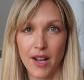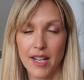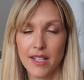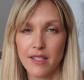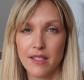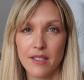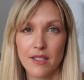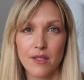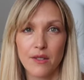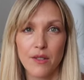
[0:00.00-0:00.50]
I
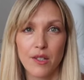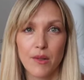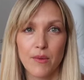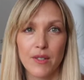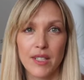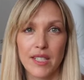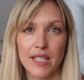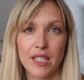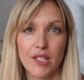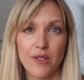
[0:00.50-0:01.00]
didn't
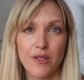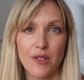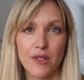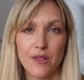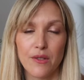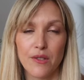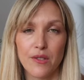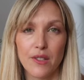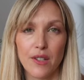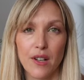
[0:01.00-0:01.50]
really
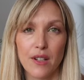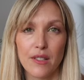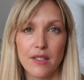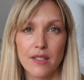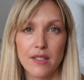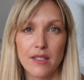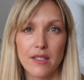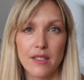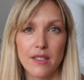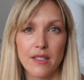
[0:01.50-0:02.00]
introduce
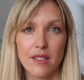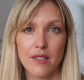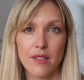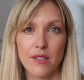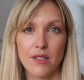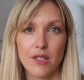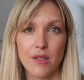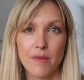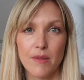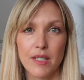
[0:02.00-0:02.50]
solids until
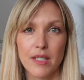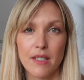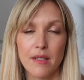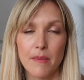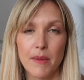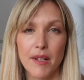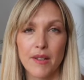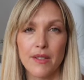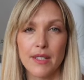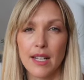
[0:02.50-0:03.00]
she was
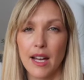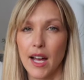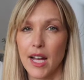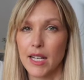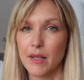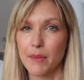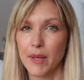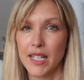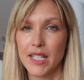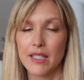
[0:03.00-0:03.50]
about
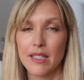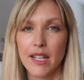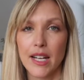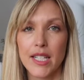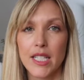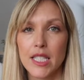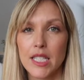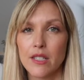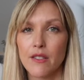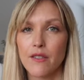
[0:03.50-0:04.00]
9 months.
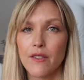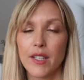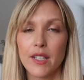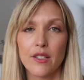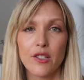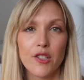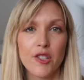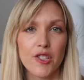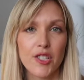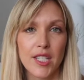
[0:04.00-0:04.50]
I didn't
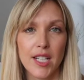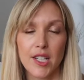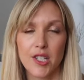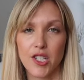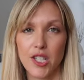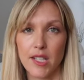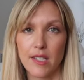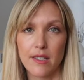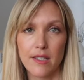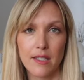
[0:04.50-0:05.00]
feel her
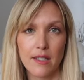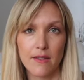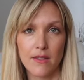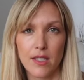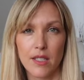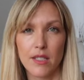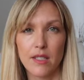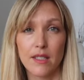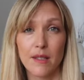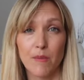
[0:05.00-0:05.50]
digestive
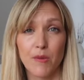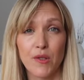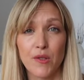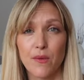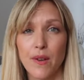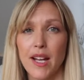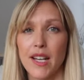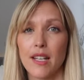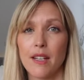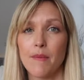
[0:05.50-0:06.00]
system was
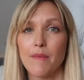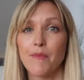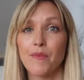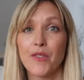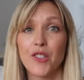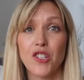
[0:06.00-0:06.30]
ready.